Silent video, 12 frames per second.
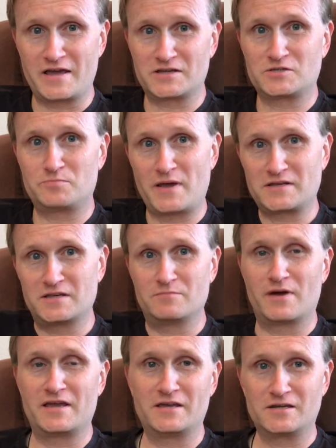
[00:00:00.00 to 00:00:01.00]
I
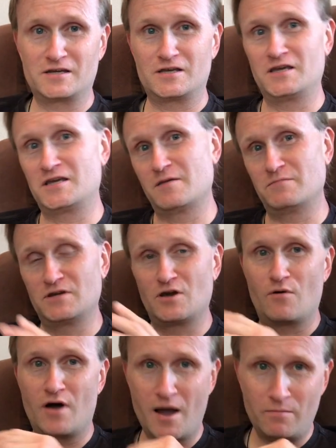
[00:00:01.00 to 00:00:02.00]
expected my in income to
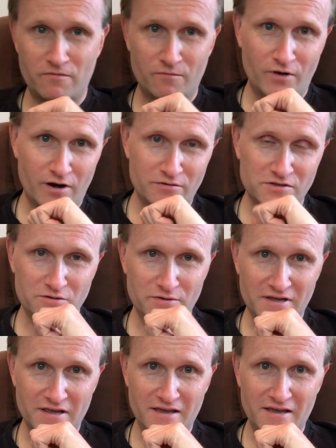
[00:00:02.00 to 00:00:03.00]
go up from what I was
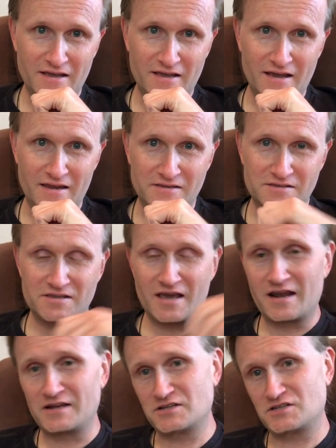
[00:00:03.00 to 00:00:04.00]
doing, and
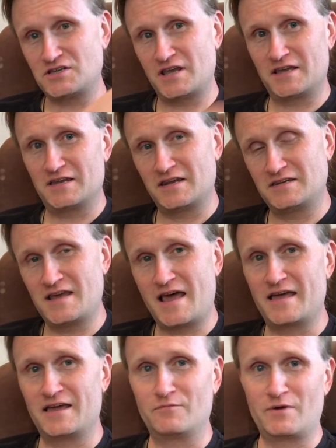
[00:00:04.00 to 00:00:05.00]
instead I just sank into
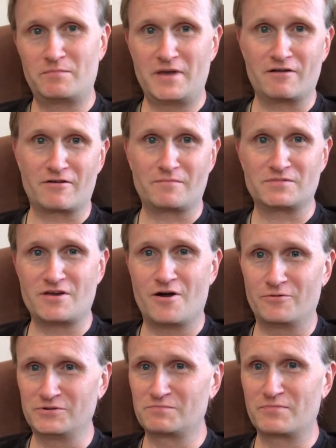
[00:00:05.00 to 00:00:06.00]
debt and went bankrupt.
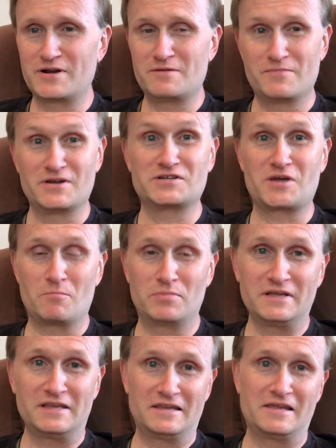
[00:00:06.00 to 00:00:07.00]
So it was pretty much
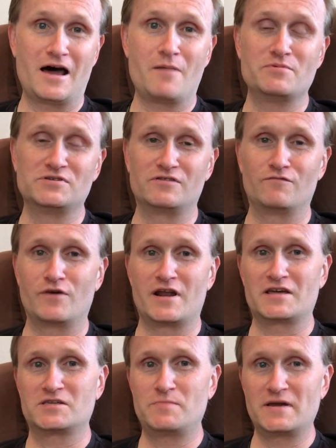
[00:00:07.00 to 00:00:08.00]
completely the opposite of what
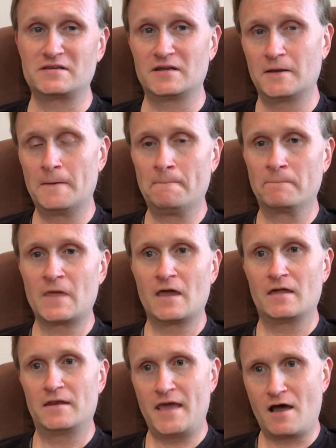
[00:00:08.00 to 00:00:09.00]
I expected.
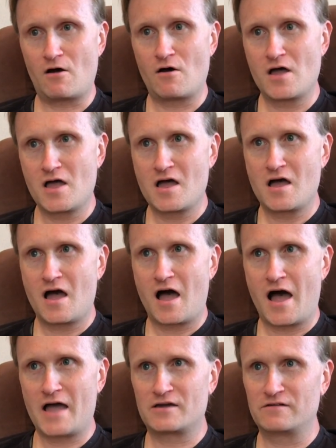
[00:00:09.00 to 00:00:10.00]
Now,
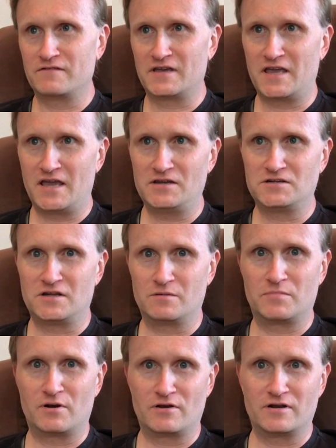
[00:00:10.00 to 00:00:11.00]
I could have engaged in
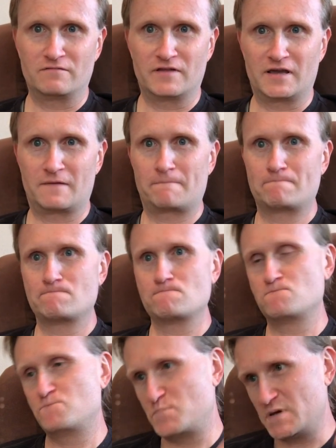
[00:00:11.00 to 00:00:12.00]
a period of like
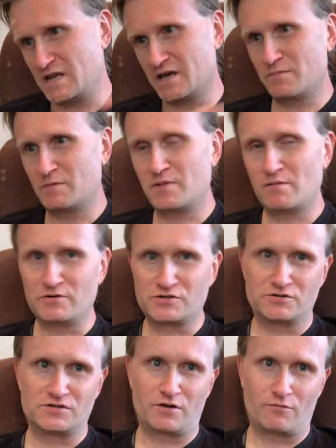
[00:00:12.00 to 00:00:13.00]
beating up the
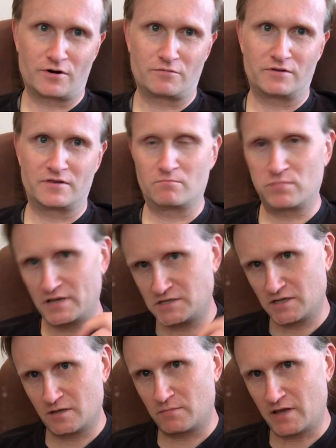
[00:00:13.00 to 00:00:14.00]
publishers I worked with and
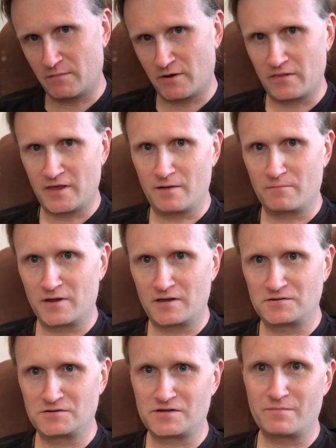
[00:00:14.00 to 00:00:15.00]
placing the blame on them.
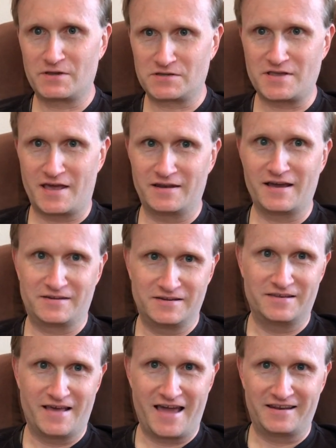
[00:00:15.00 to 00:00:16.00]
And to some extent, I
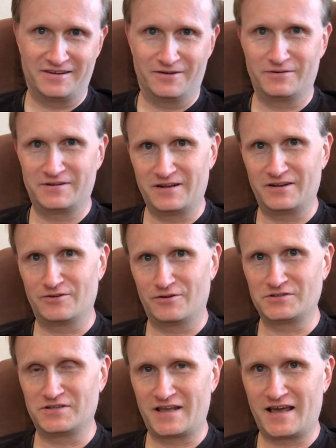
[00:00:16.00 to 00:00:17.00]
did that. You know, I did
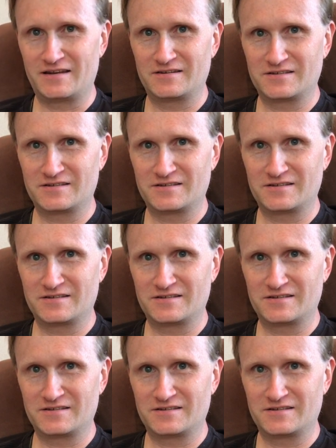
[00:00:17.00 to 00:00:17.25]
indulge in that.